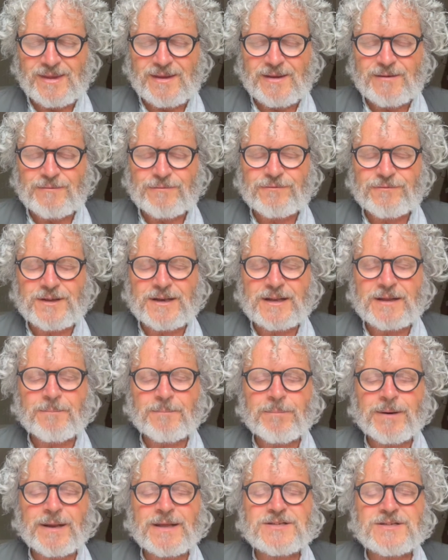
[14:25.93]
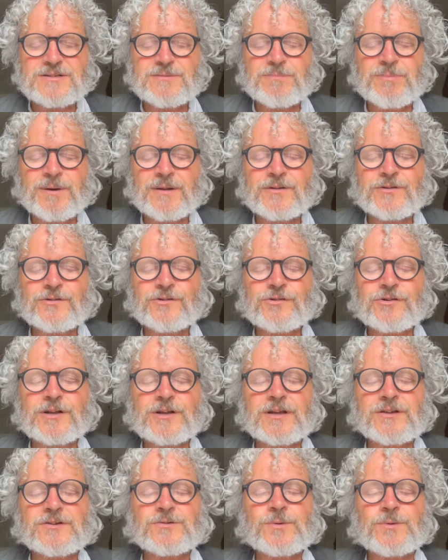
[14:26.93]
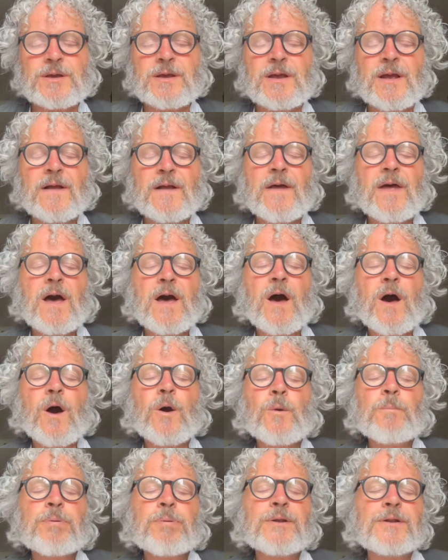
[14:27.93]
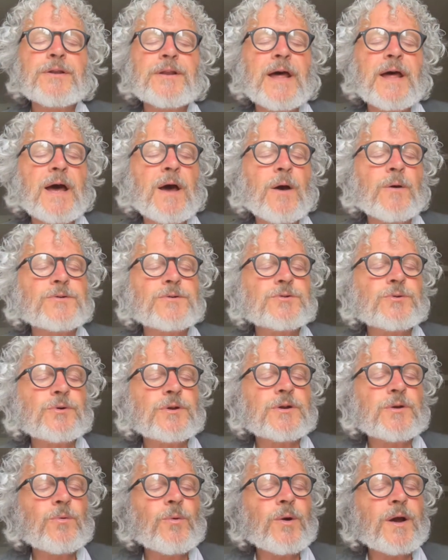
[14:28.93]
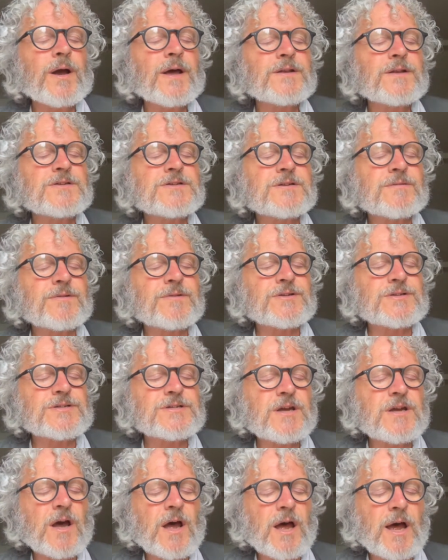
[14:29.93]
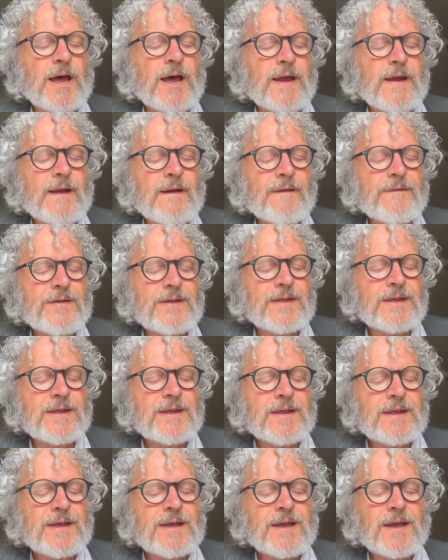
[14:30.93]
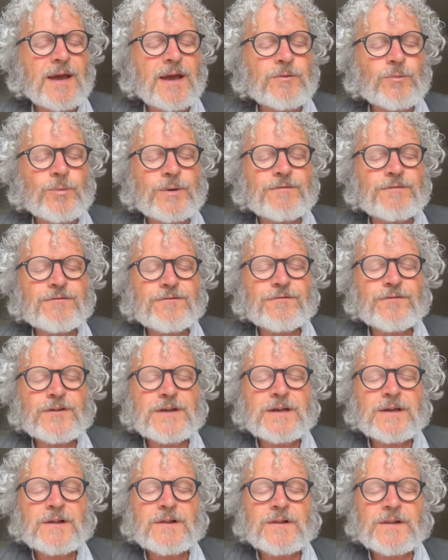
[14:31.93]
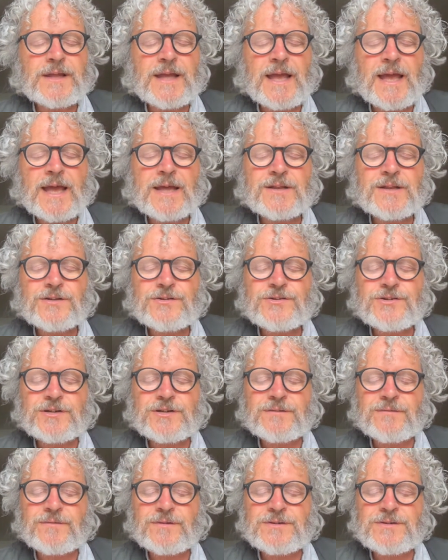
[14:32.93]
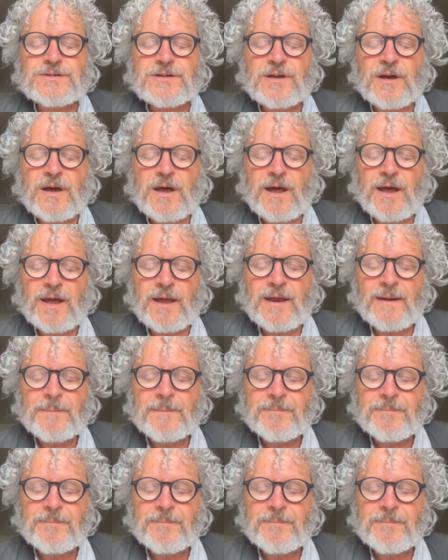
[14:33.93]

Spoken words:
And feeling blessed by the trees, we open now to an awareness of the sky, and we feel the energy of the sky.